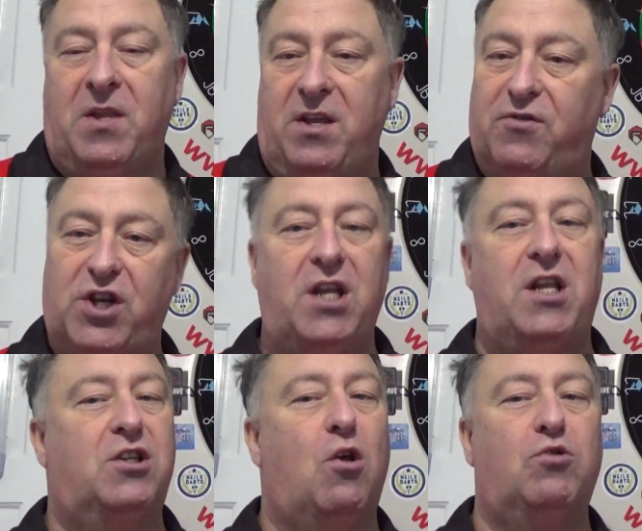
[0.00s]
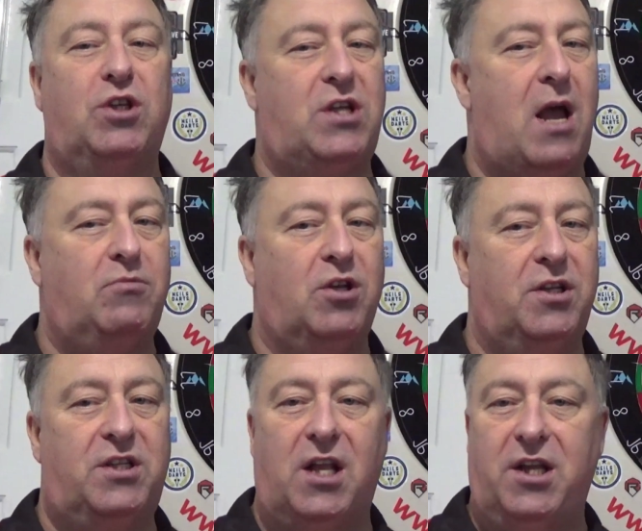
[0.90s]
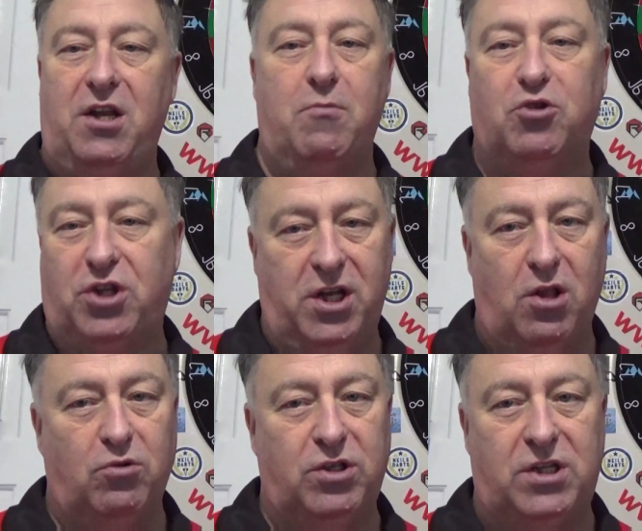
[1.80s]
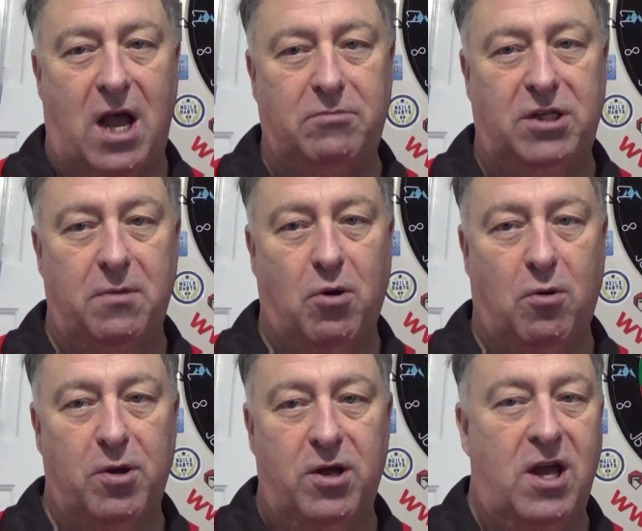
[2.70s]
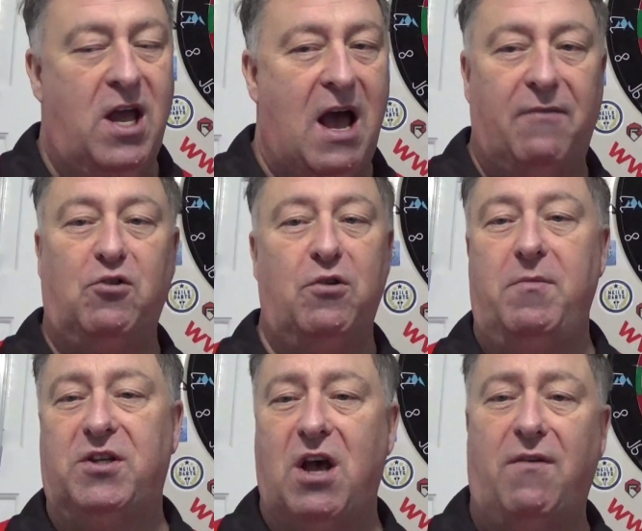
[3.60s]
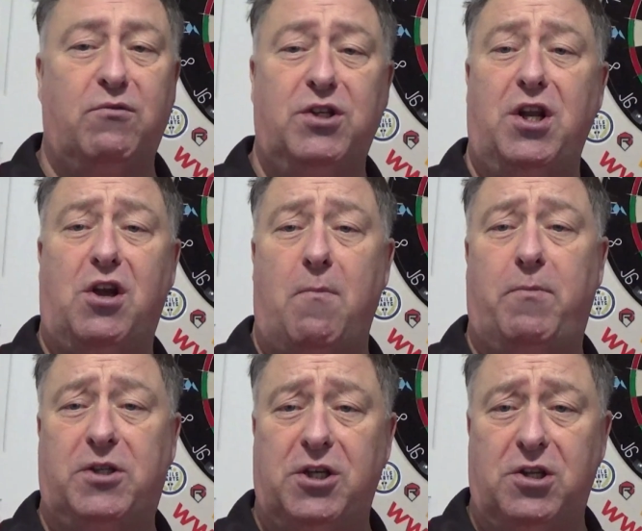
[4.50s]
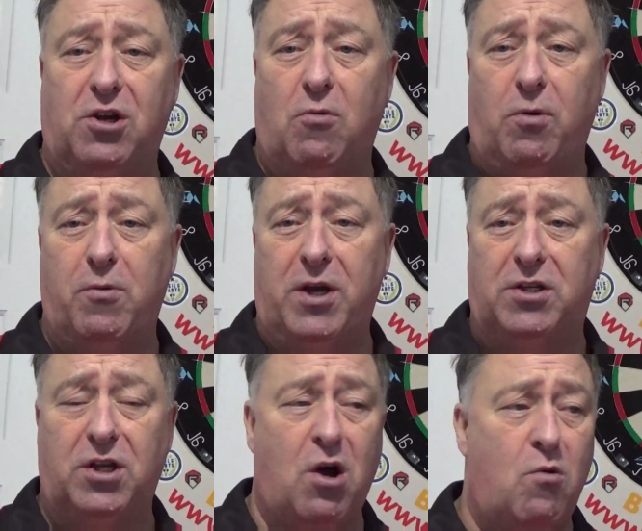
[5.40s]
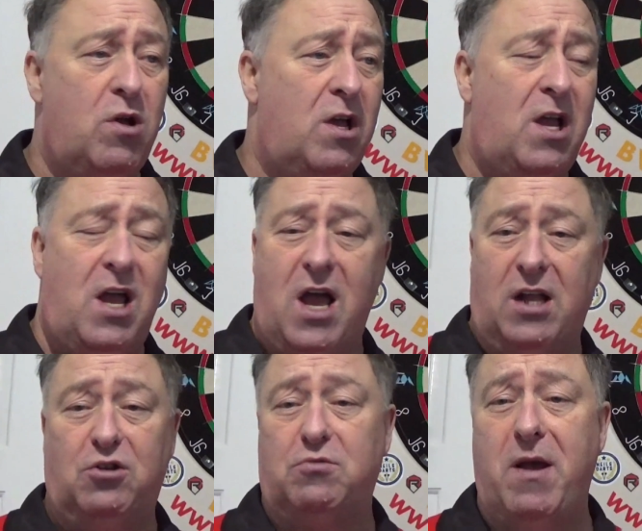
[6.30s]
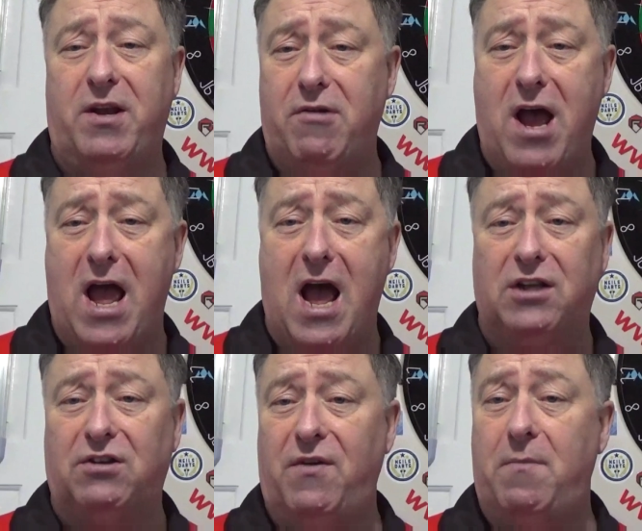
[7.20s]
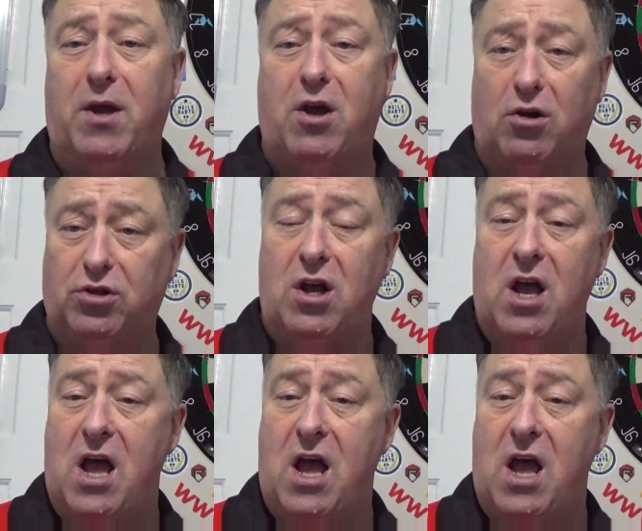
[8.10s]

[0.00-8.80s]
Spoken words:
you've seen this loads of times on the telly and you must see it loads of times in the pub. I've done it myself, was in a competition a couple of weeks ago and just made a right arse of it because